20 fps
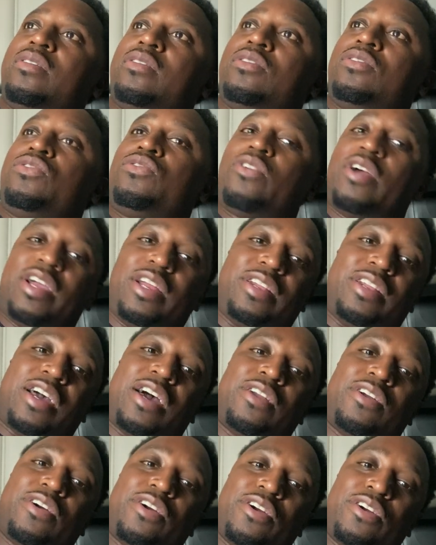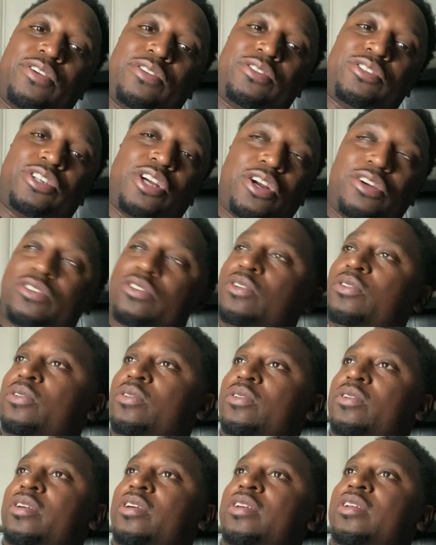straight down to earth, church
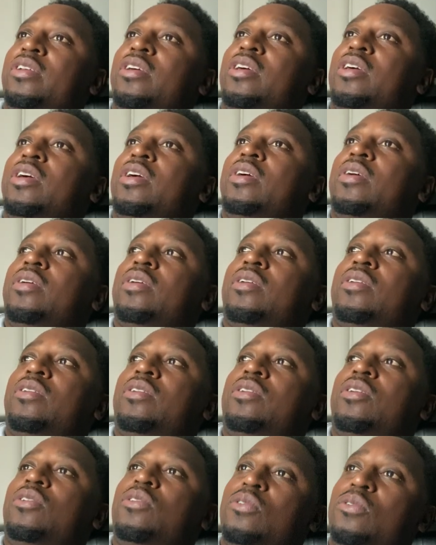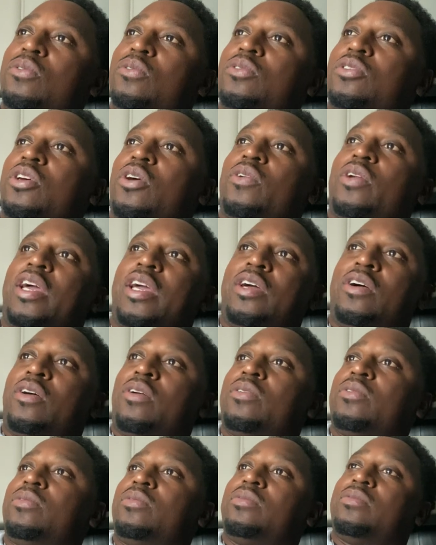going dudes, so they
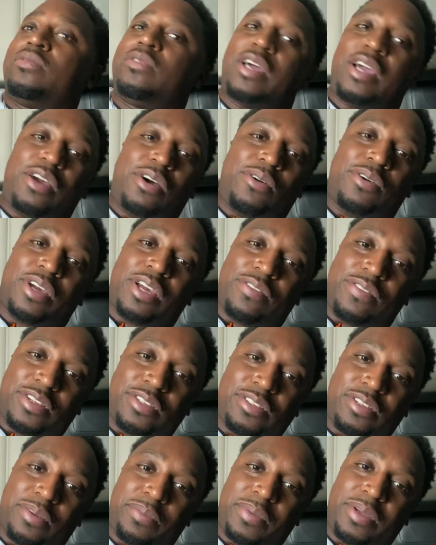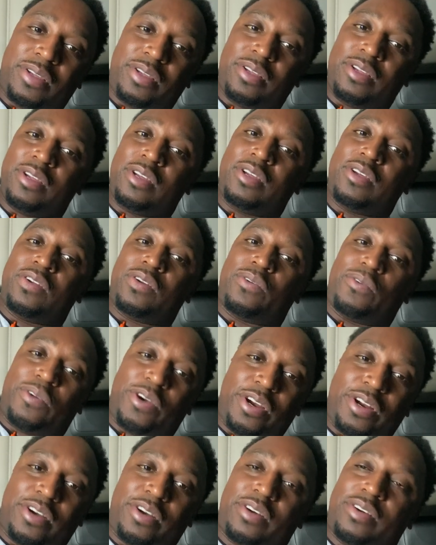gon' give it to me
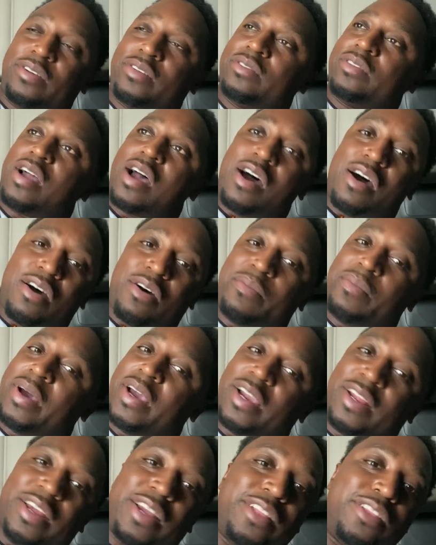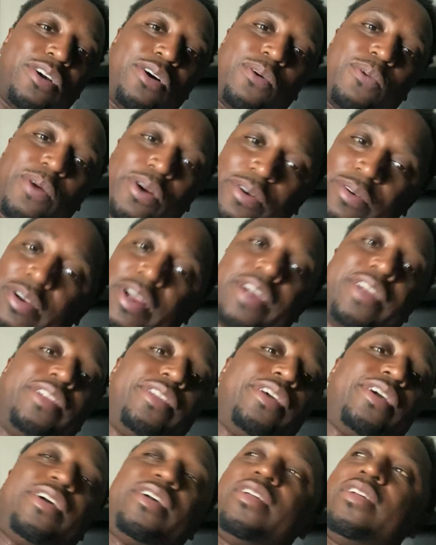real. No, man, that don't work like
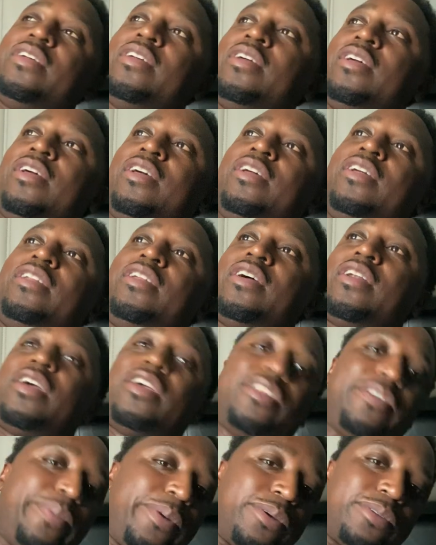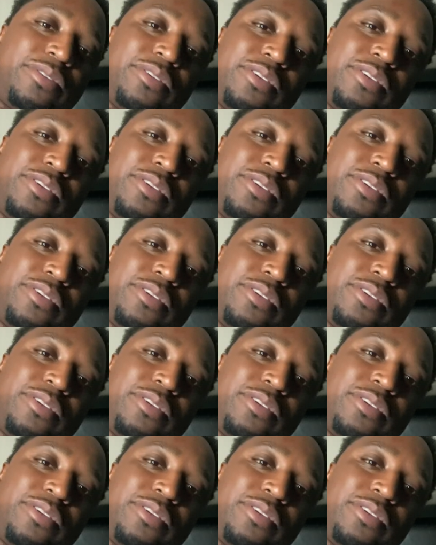that. That ain't supposed to